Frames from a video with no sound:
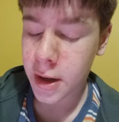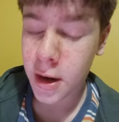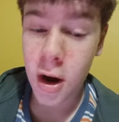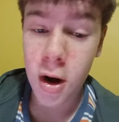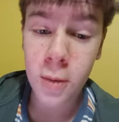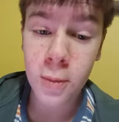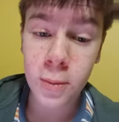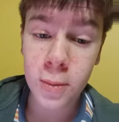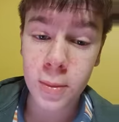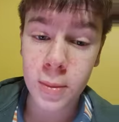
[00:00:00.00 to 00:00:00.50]
I
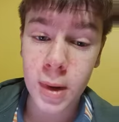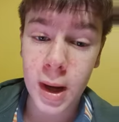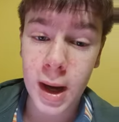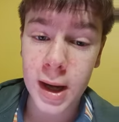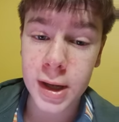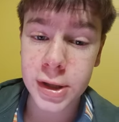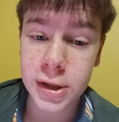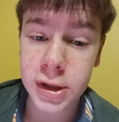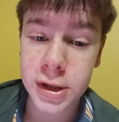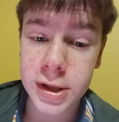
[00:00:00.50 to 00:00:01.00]
can't
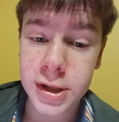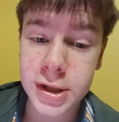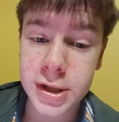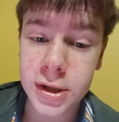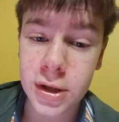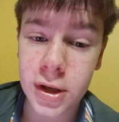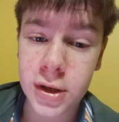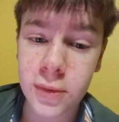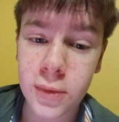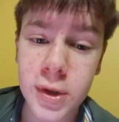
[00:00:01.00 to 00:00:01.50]
actually
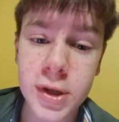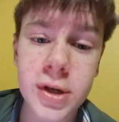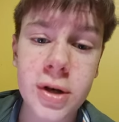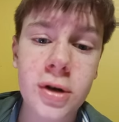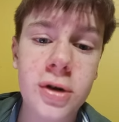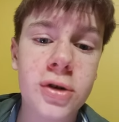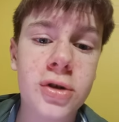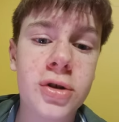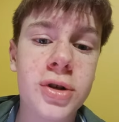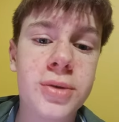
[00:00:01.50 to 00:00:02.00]
decide which
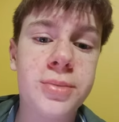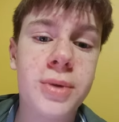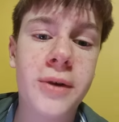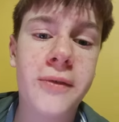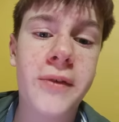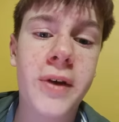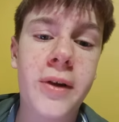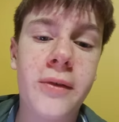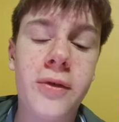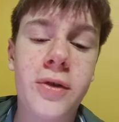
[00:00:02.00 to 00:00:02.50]
country is my
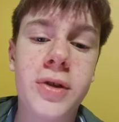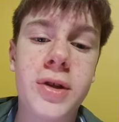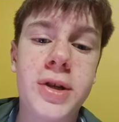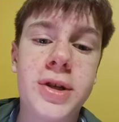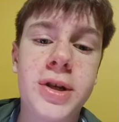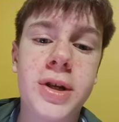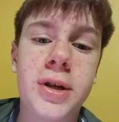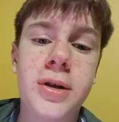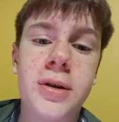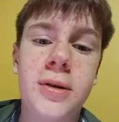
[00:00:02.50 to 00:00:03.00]
favourite
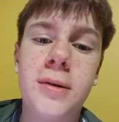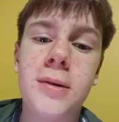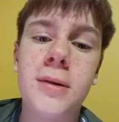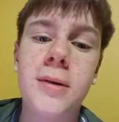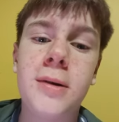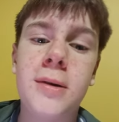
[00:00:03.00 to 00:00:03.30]
this year.